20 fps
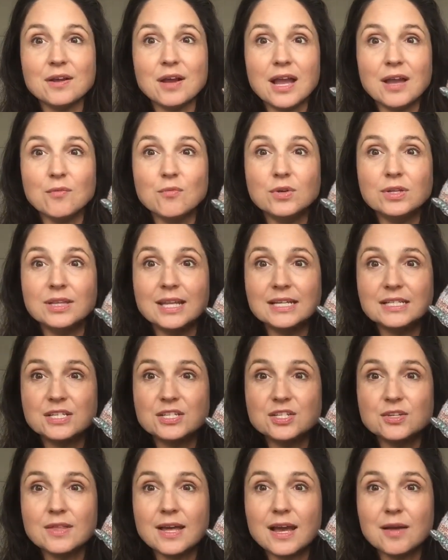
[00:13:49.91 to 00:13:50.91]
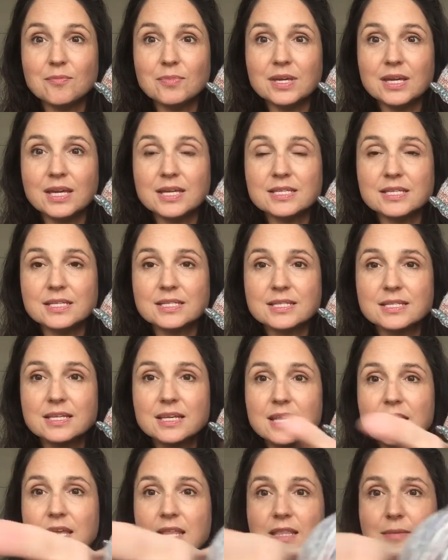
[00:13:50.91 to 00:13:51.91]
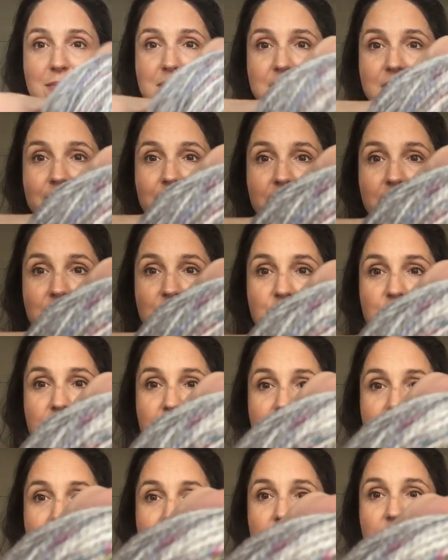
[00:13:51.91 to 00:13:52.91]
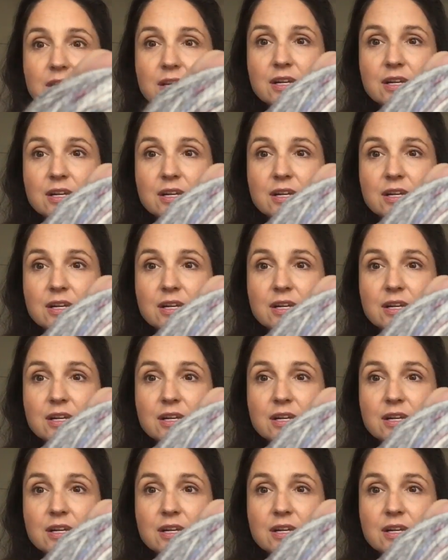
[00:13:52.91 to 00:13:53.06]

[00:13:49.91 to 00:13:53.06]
I would like to do that because it's, let me see if I can adjust here.